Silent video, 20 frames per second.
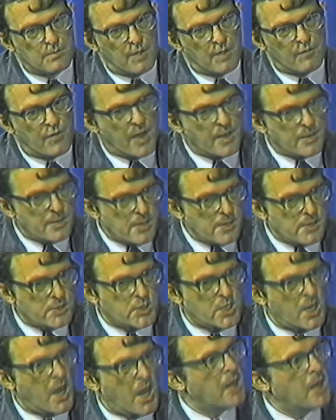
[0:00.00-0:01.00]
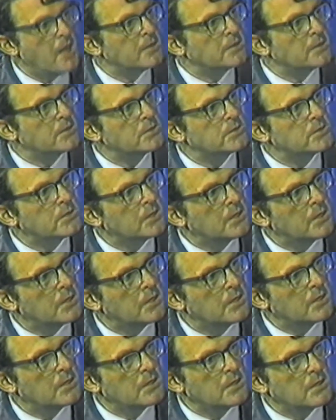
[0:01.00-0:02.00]
find it a challenge to
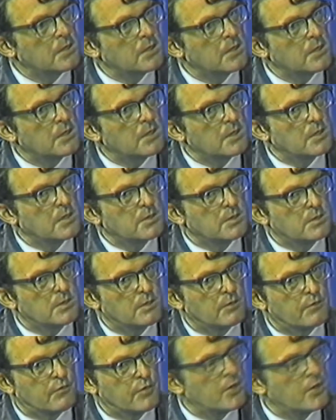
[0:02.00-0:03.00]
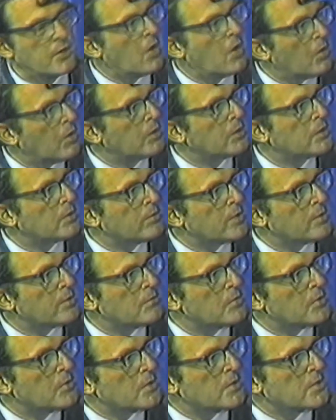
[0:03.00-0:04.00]
for the whole to be
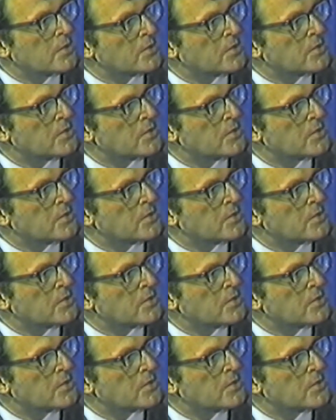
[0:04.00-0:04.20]
more than